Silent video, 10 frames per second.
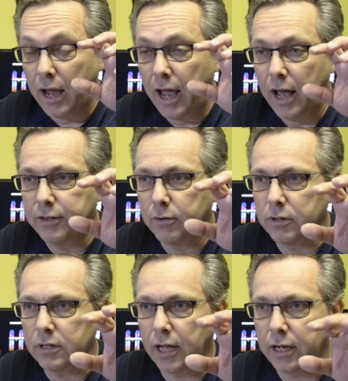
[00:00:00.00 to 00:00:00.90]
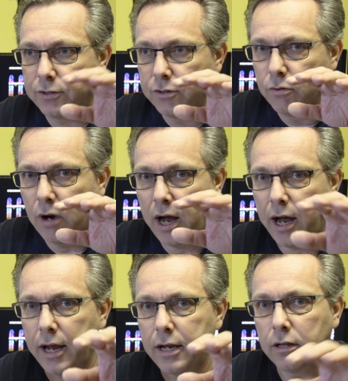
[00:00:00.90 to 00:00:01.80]
and there were like 2
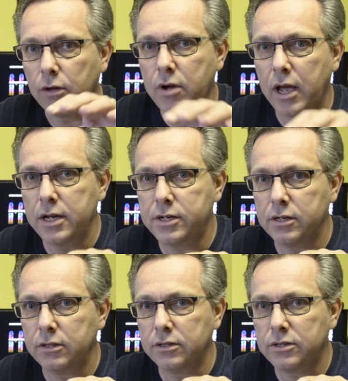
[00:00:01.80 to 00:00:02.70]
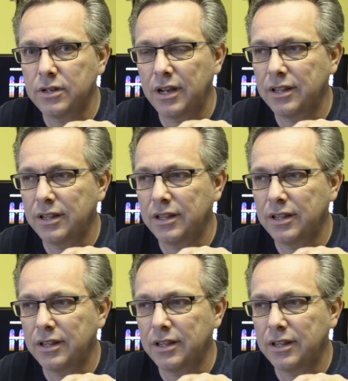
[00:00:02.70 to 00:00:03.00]
high locations